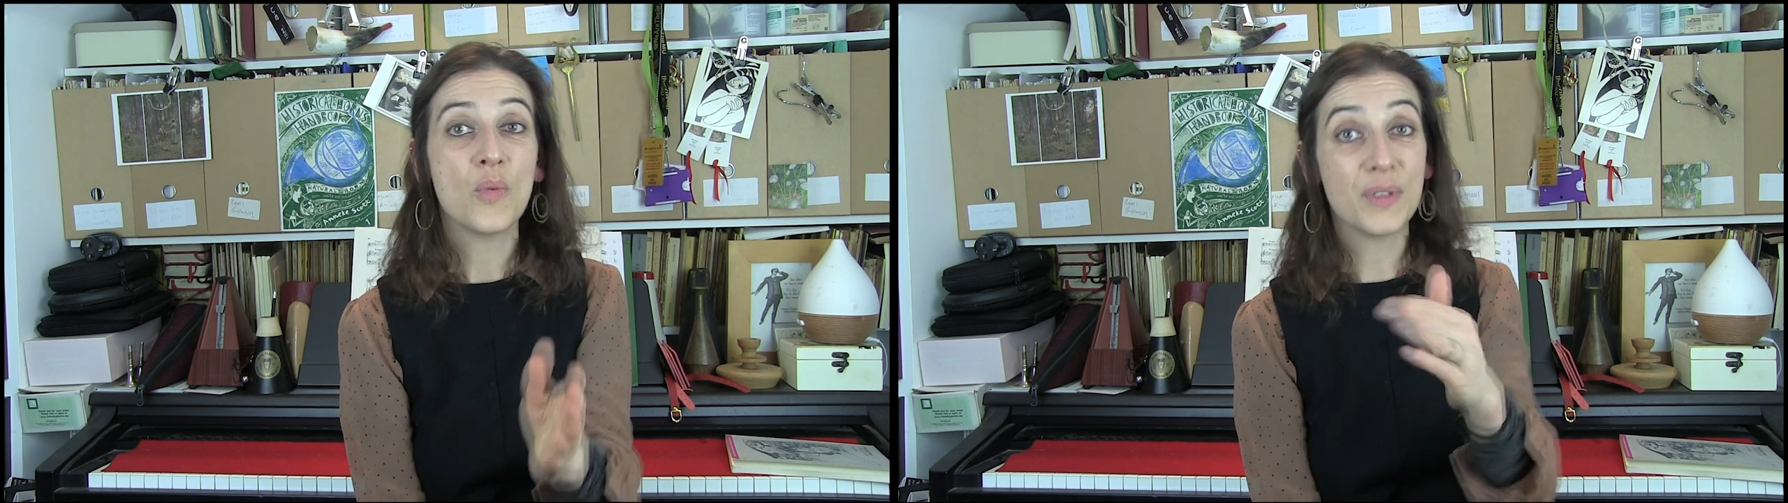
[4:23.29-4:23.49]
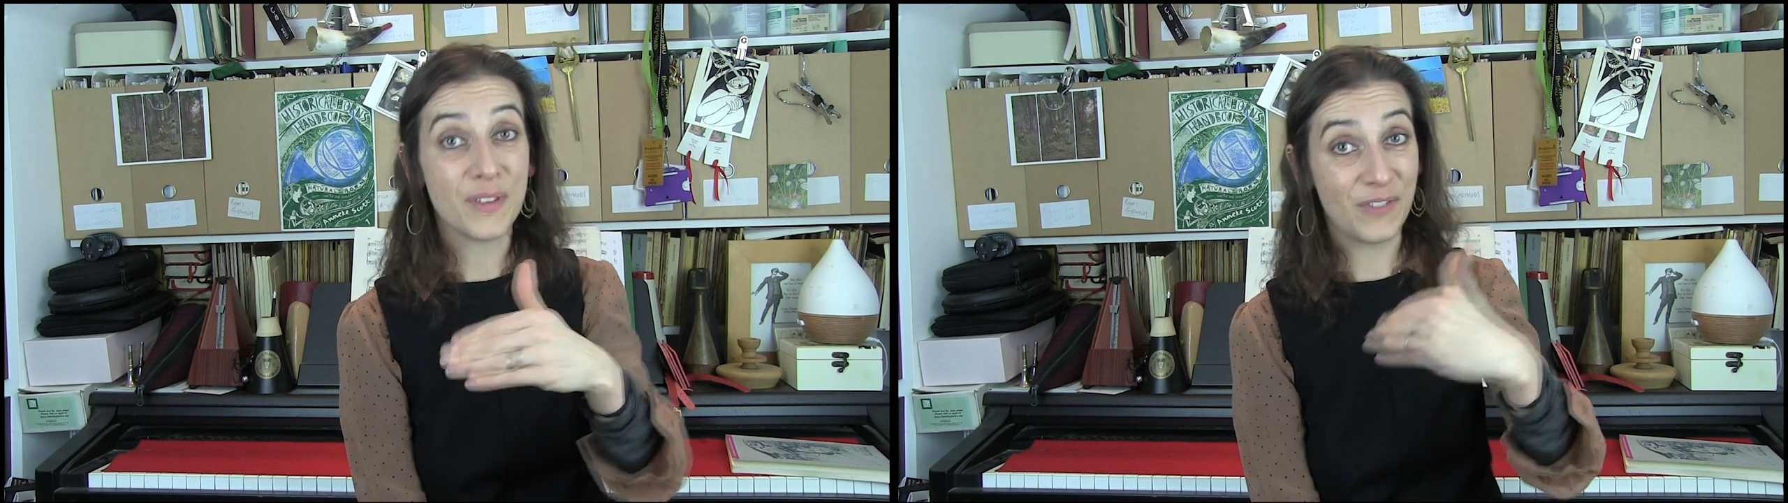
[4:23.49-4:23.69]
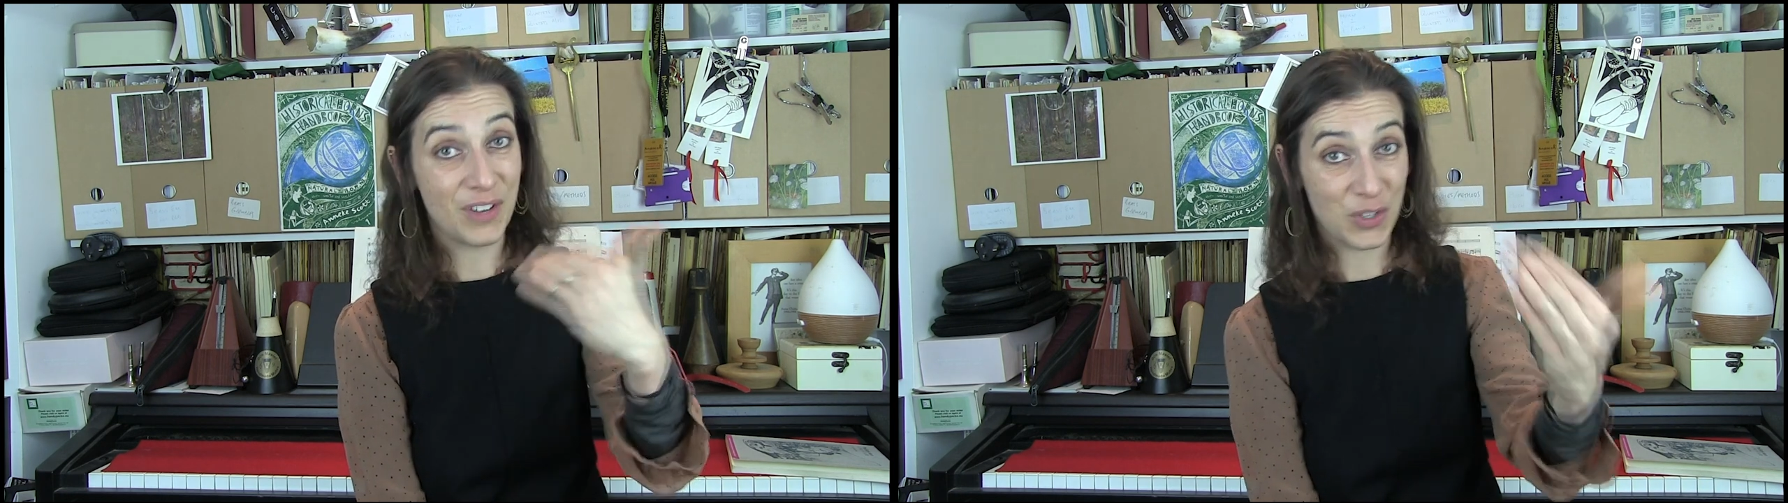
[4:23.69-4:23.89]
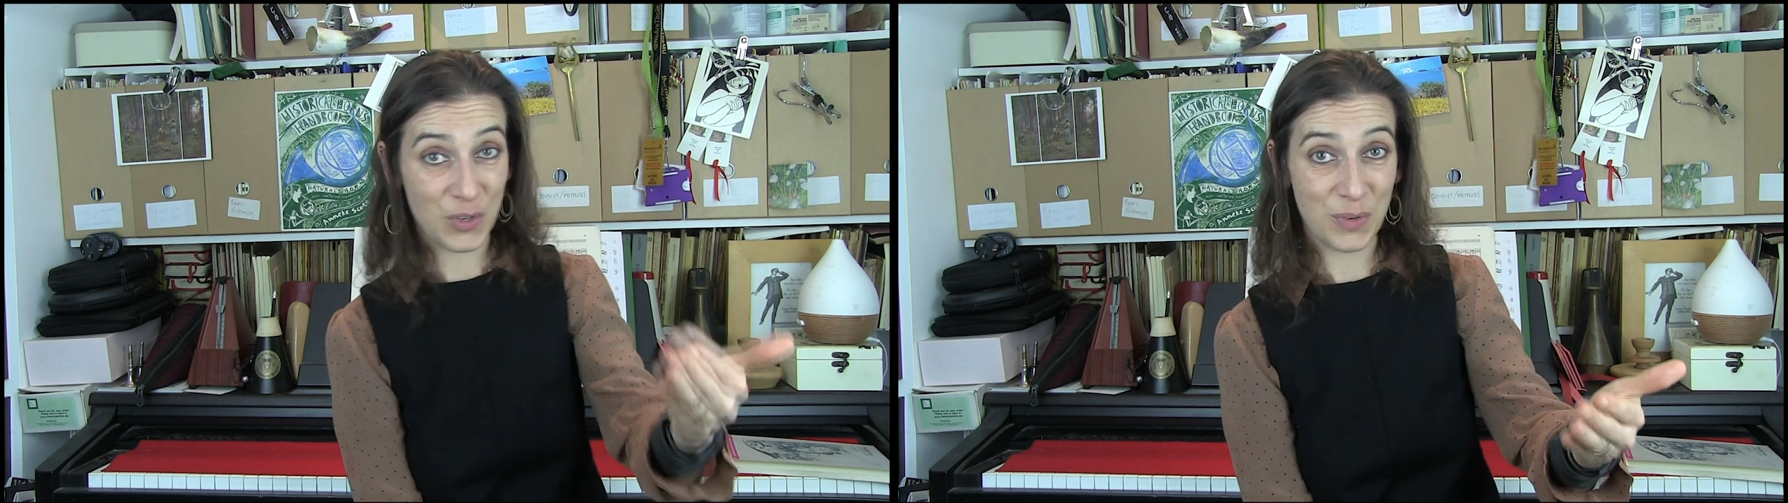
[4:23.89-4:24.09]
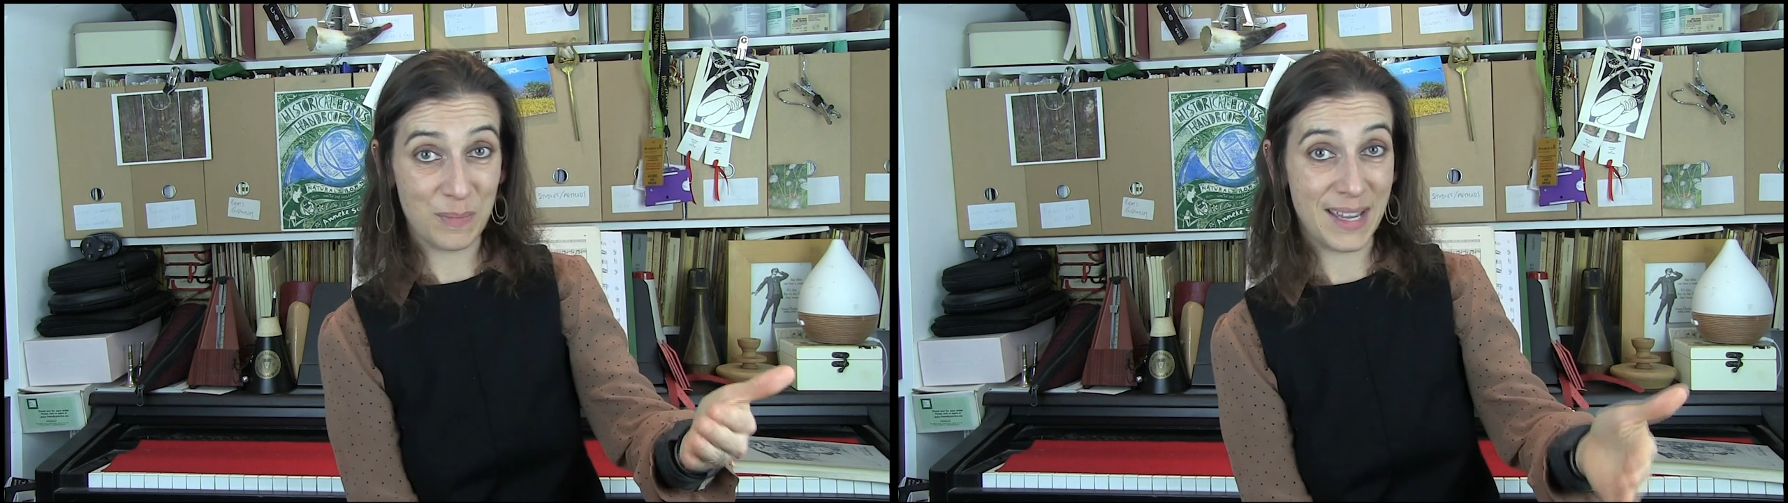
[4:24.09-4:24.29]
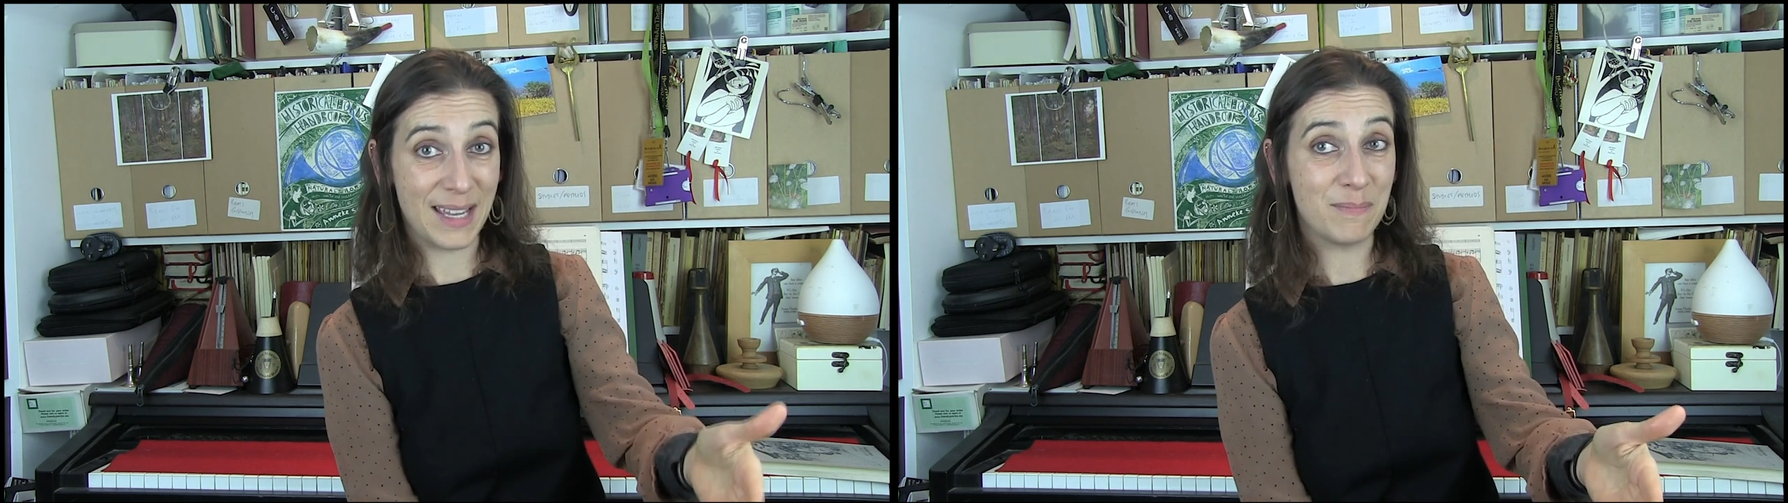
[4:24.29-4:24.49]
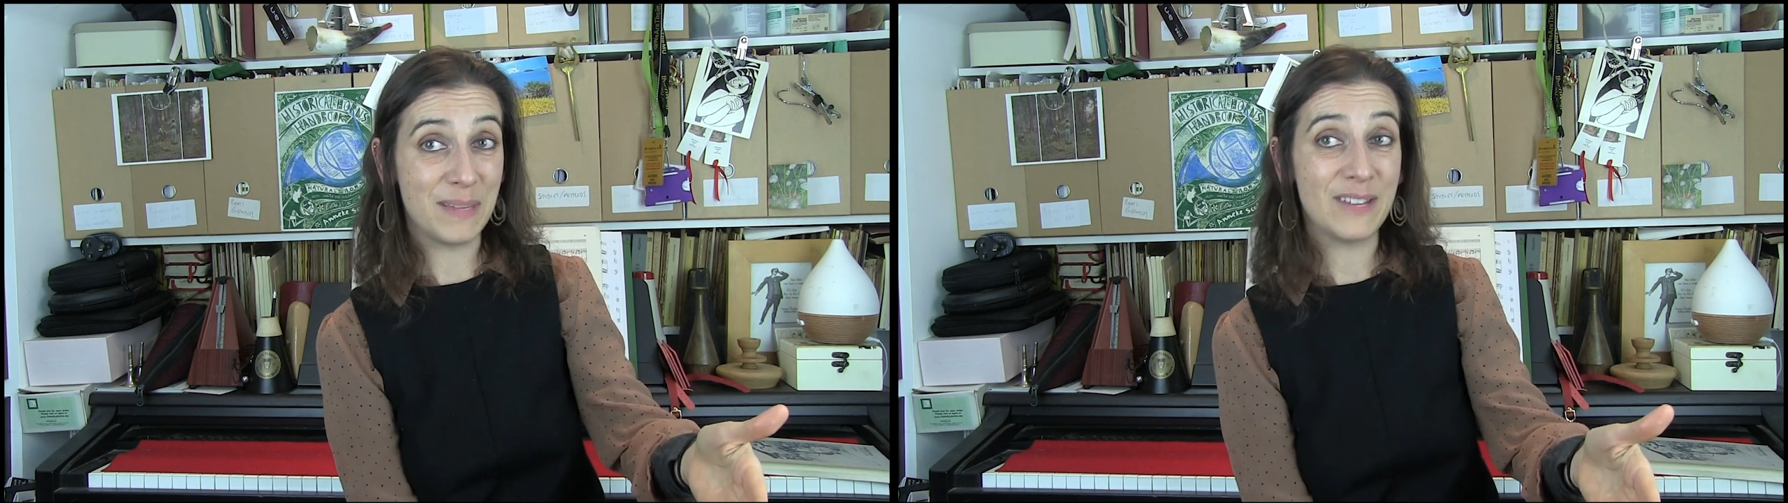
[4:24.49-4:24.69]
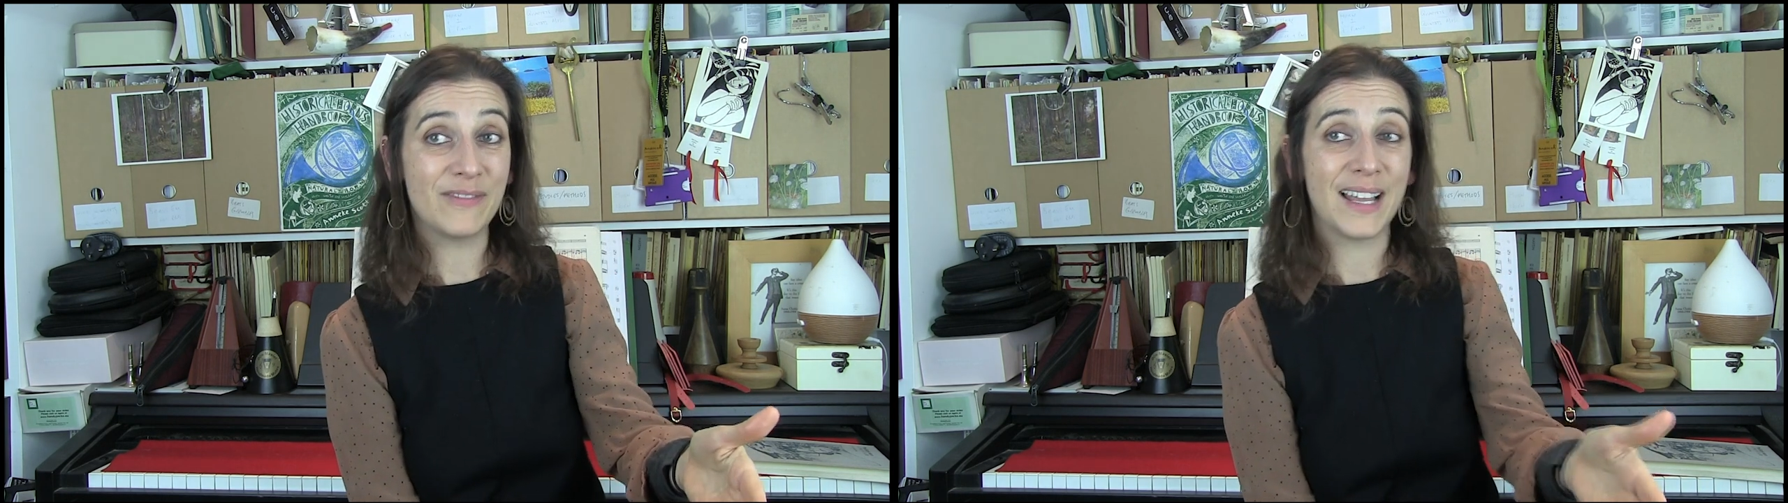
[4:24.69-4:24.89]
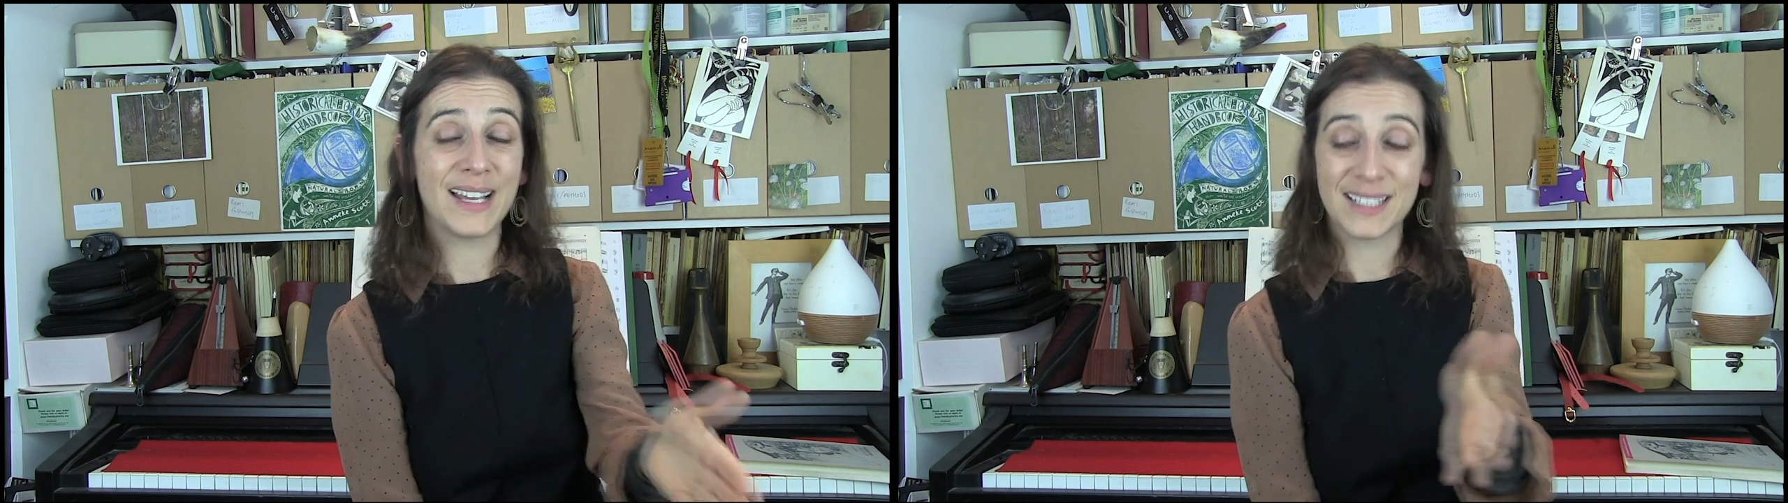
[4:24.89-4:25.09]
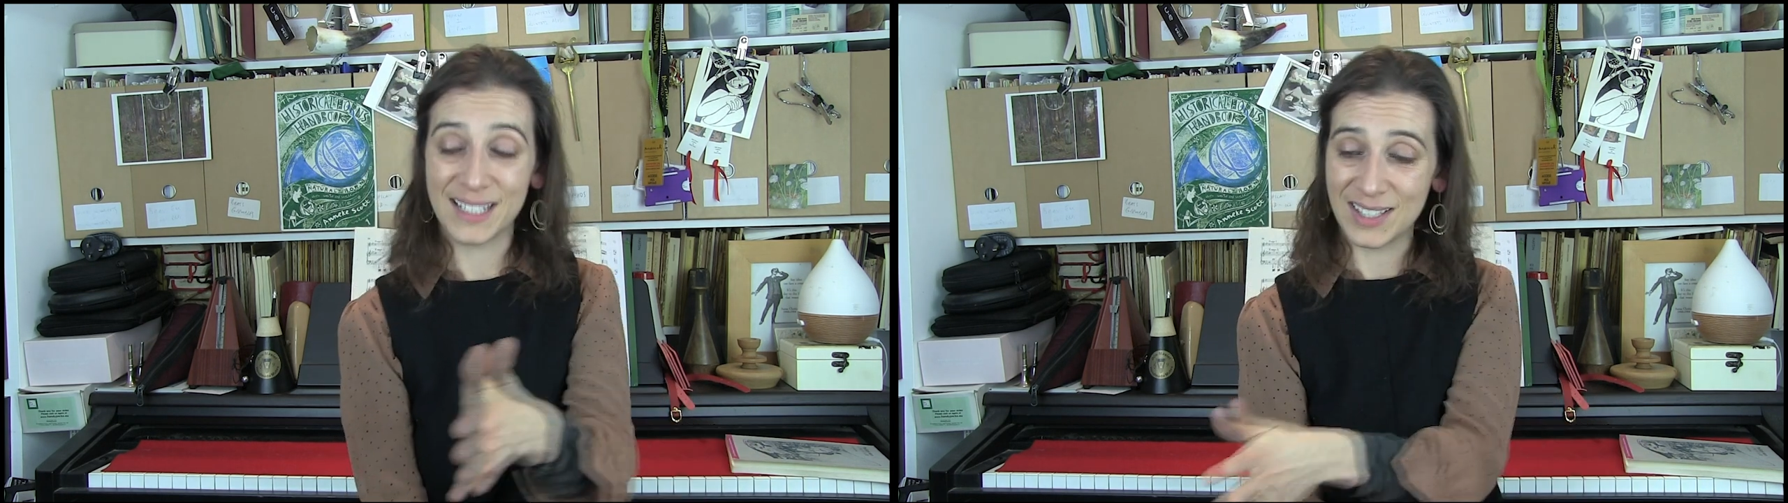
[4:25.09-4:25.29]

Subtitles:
with the first horn being in B flat